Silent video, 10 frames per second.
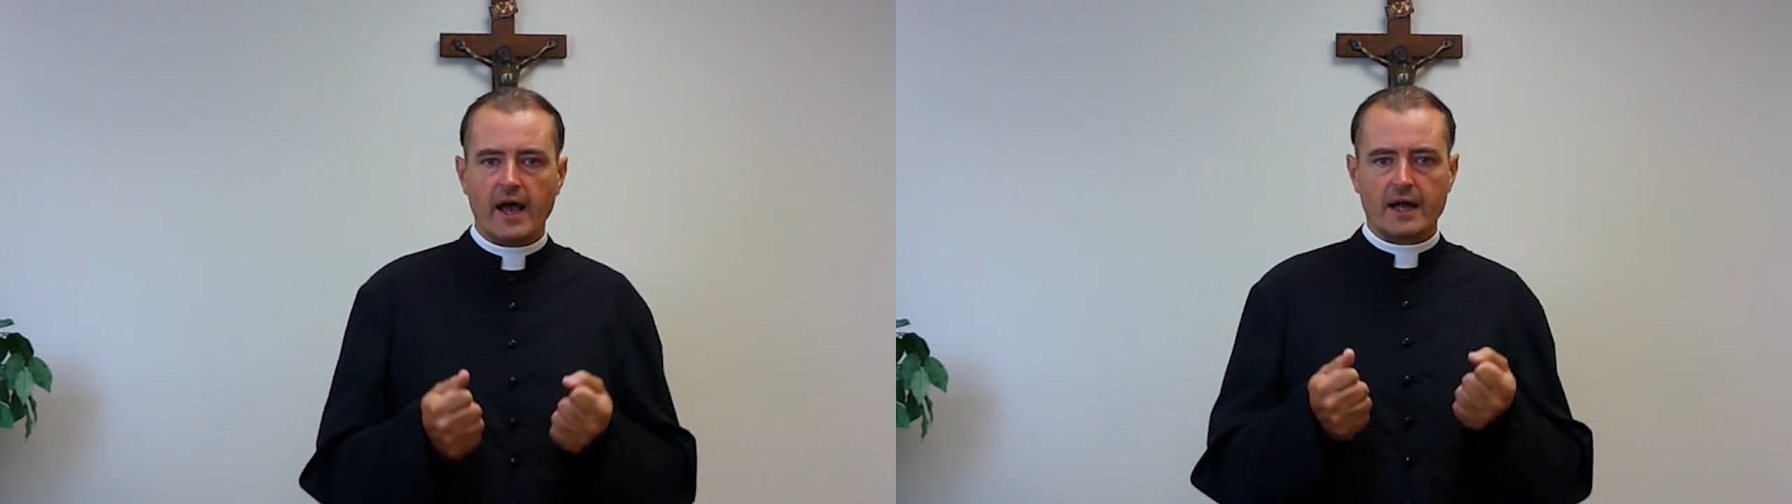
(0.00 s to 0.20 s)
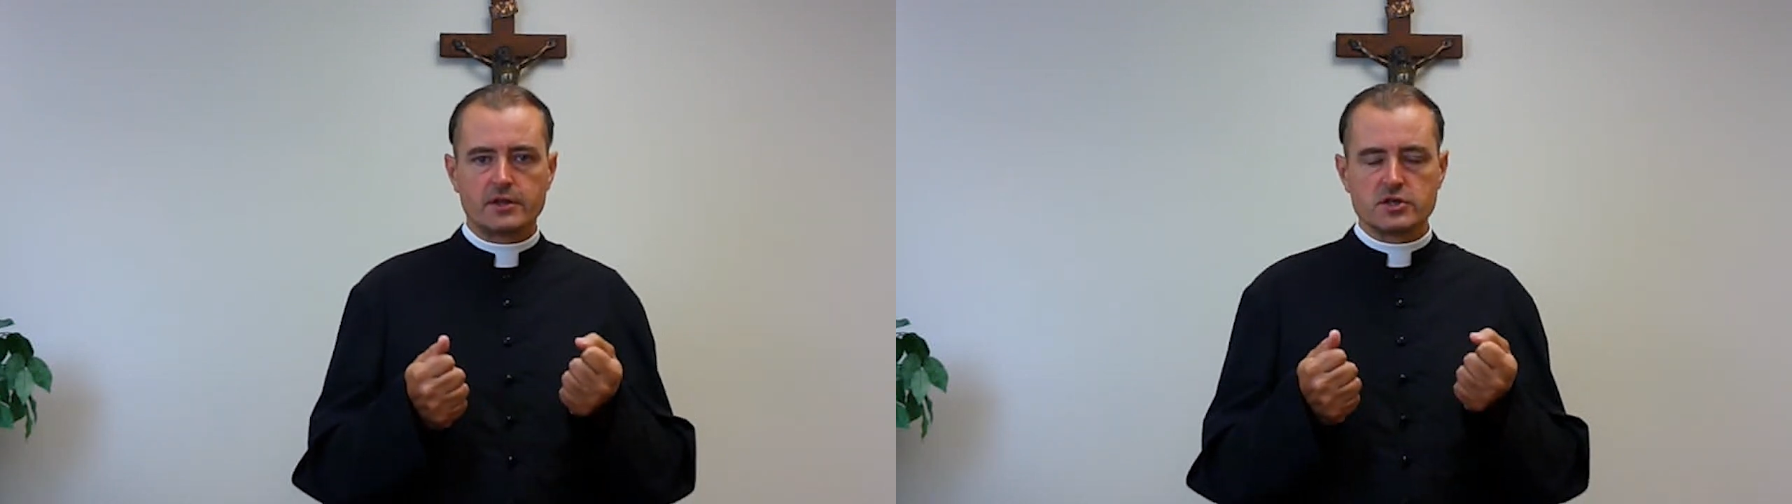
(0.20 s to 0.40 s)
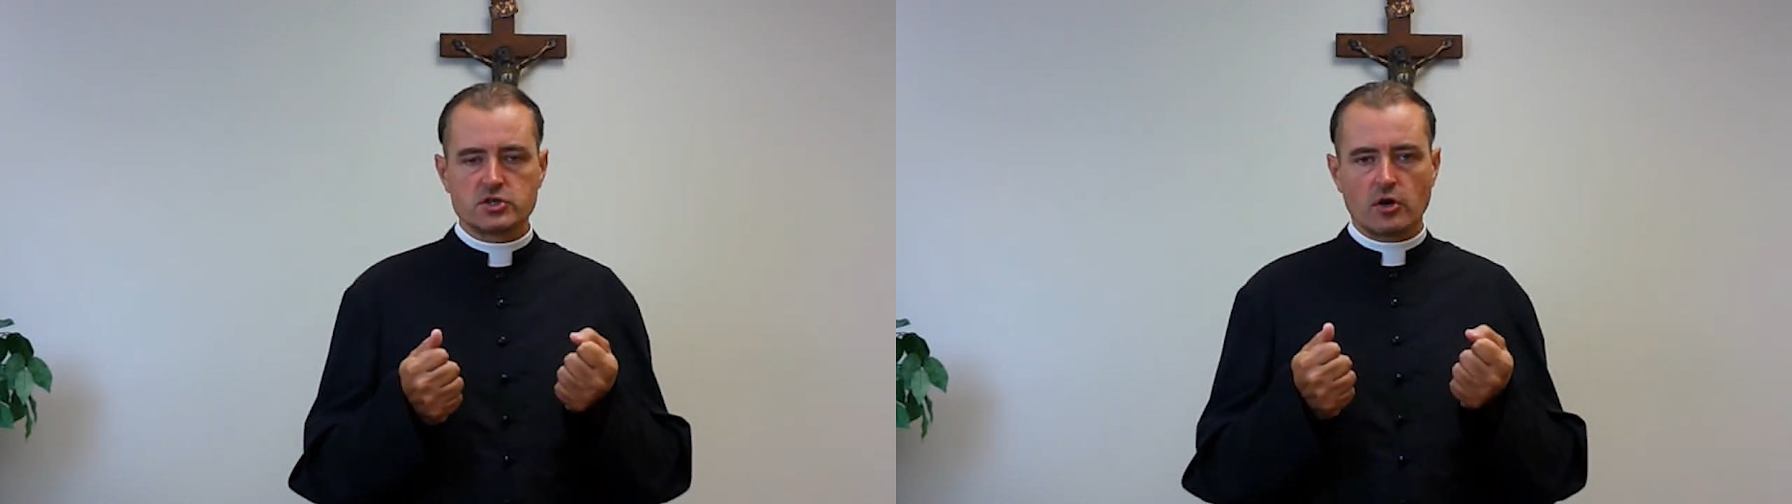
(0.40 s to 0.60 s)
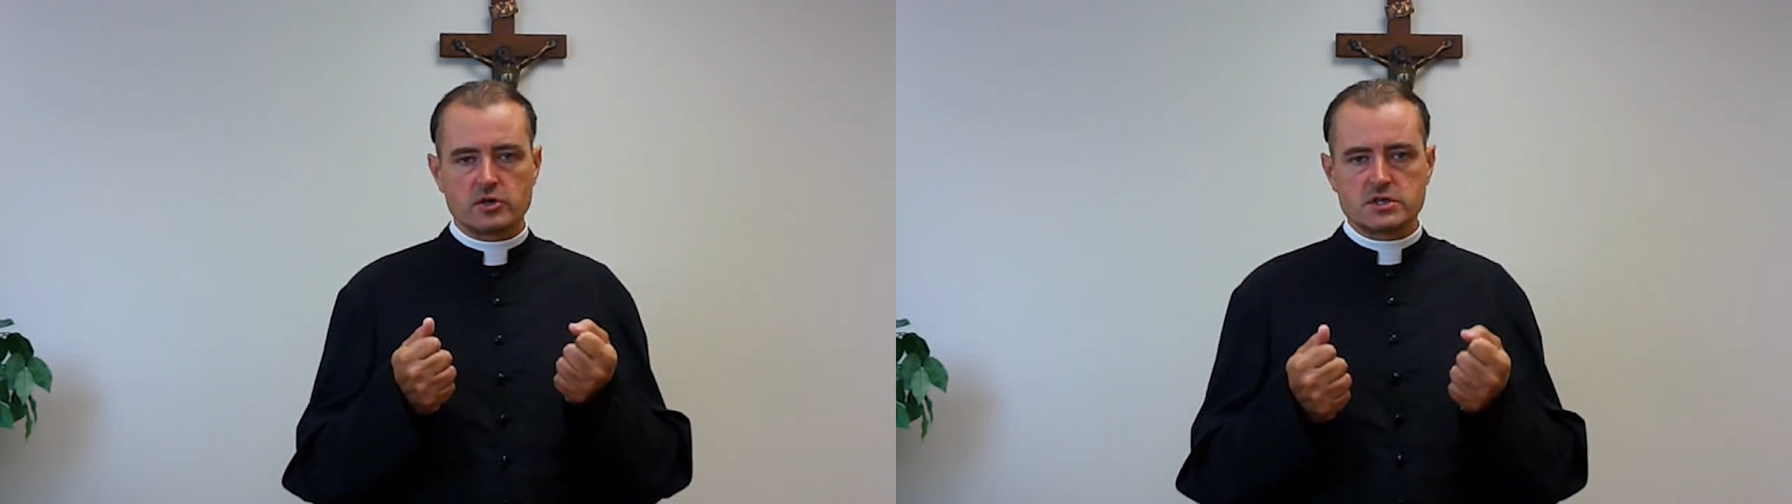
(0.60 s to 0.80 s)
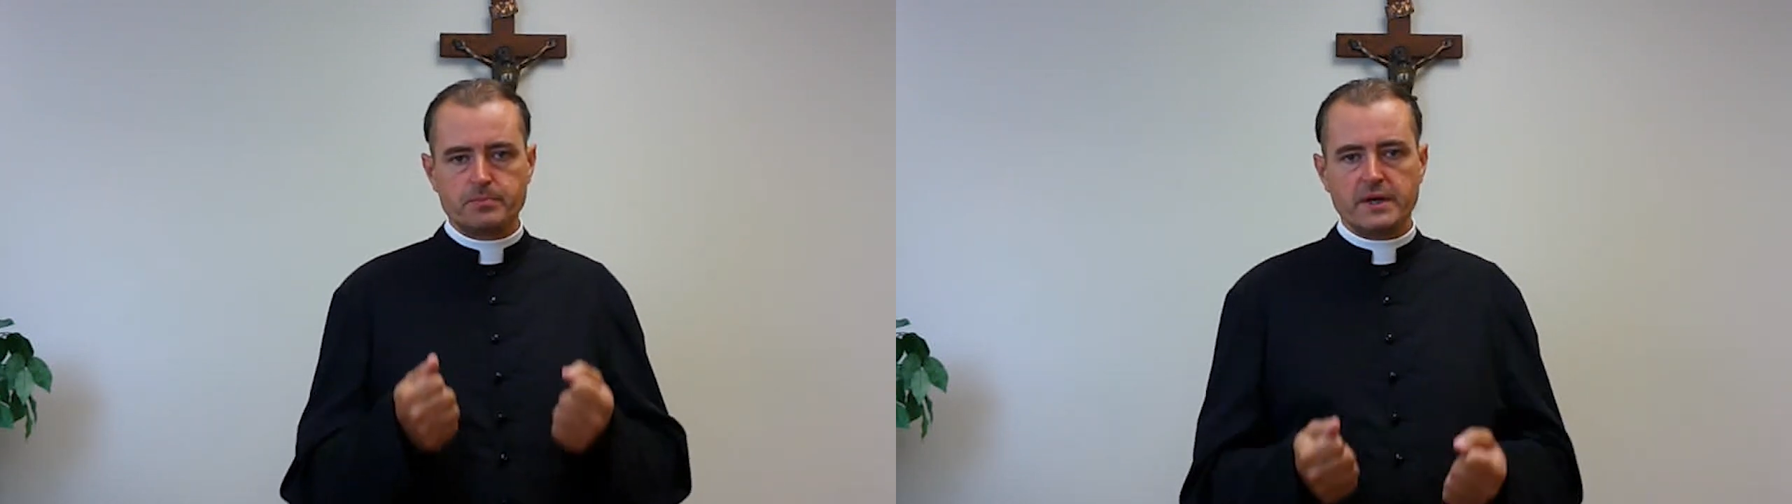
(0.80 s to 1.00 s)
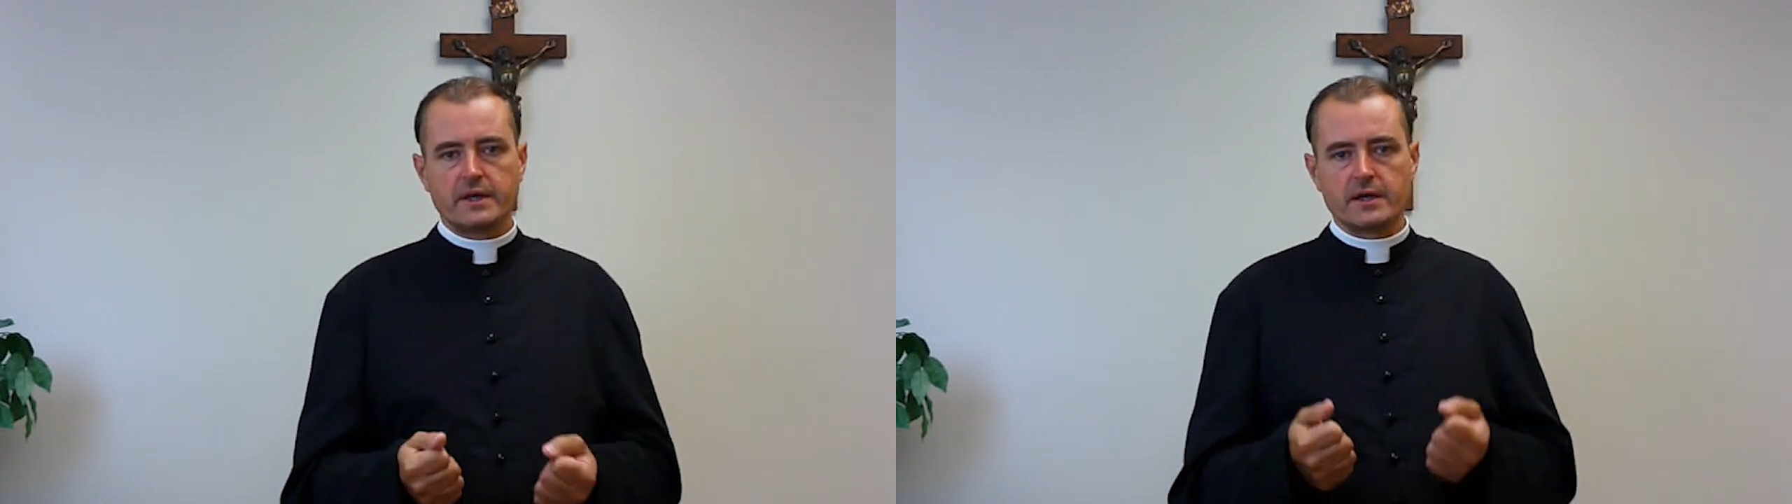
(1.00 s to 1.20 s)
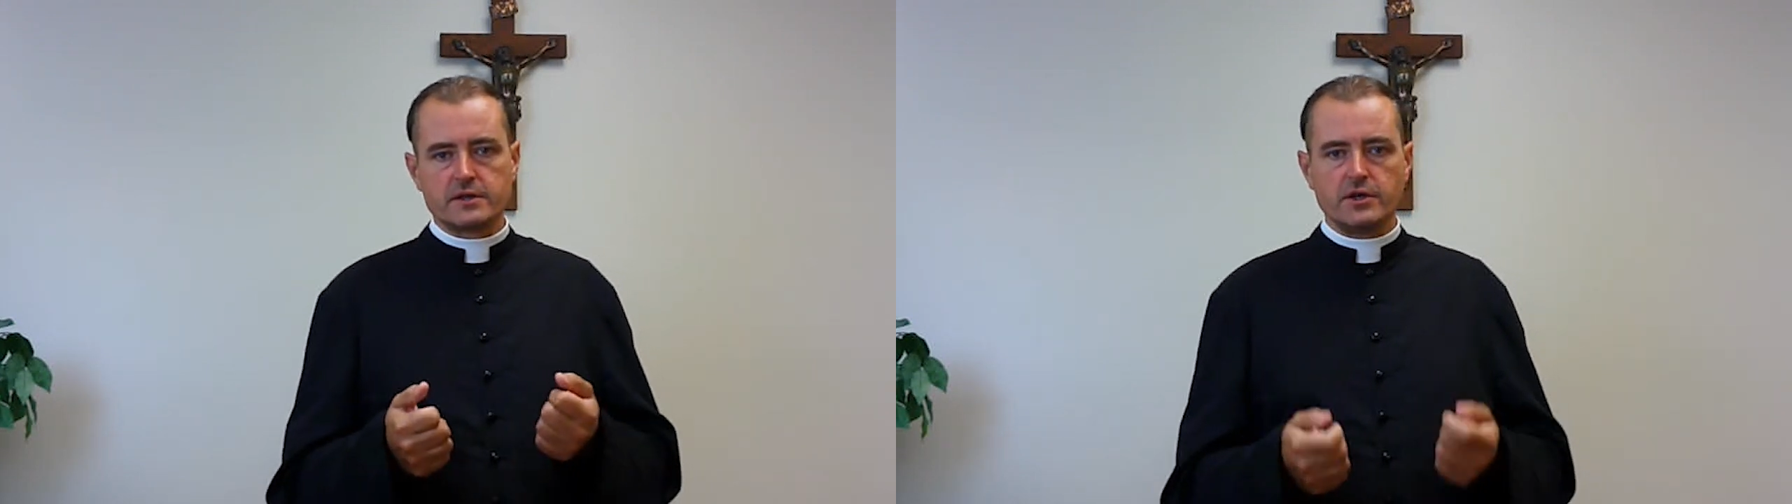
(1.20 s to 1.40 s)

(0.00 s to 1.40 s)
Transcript: and to start speaking to